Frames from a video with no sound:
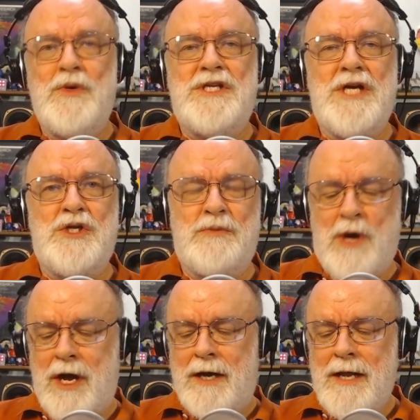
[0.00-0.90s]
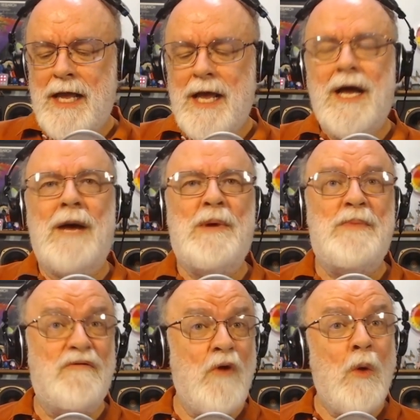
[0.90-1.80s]
we touch upon. But
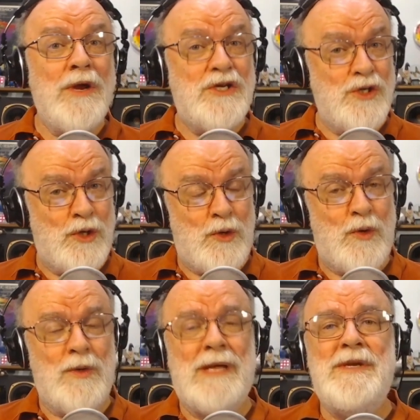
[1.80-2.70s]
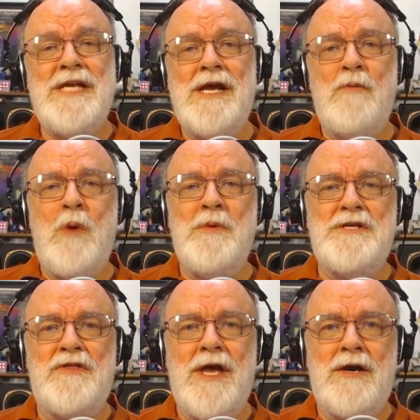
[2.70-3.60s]
before we do, let me take a moment
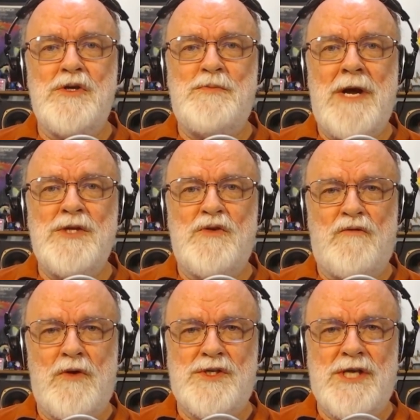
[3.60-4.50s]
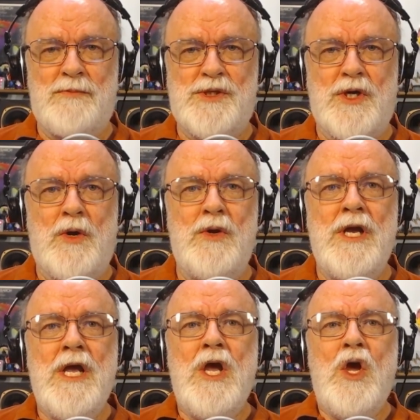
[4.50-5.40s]
to thank our sponsor for this episode,
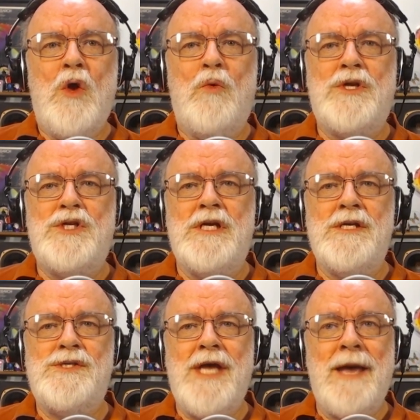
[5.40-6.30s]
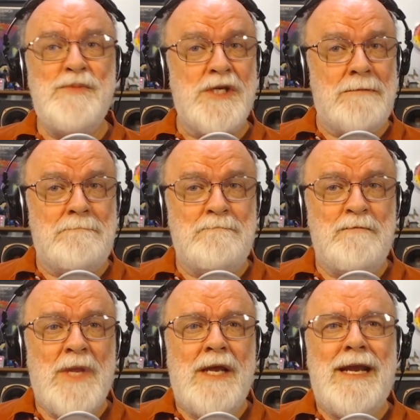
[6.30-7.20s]
which is Epson.
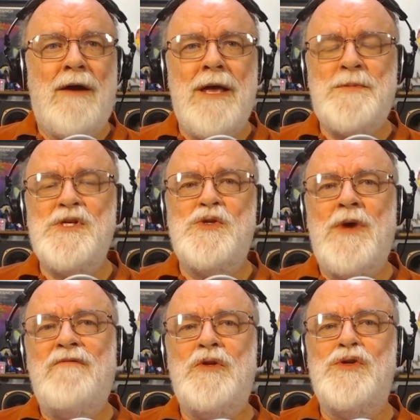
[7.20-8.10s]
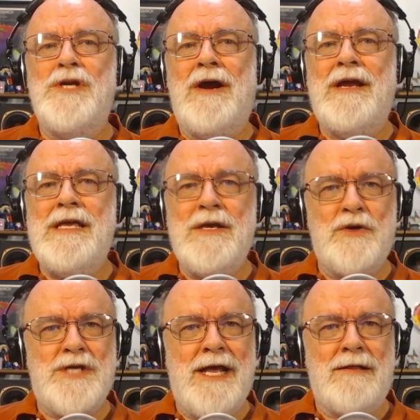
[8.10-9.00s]
Now, Epson's revolutionary
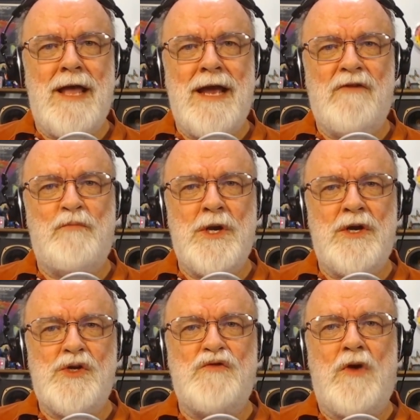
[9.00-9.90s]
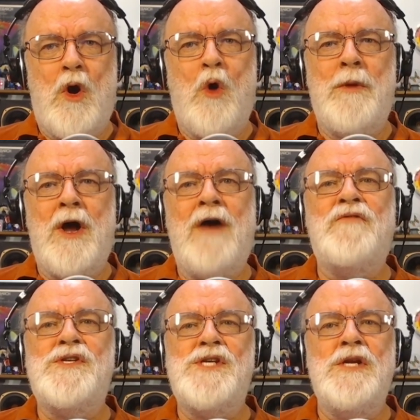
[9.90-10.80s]
EcoTank line of printers for home and
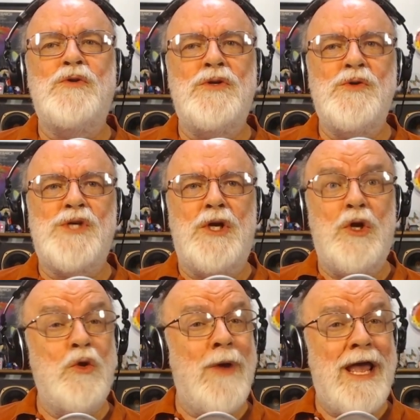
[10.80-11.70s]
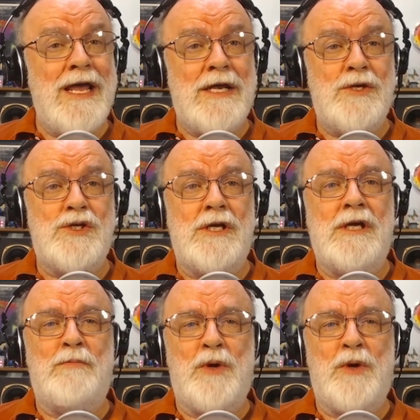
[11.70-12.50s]
office introduce a new age in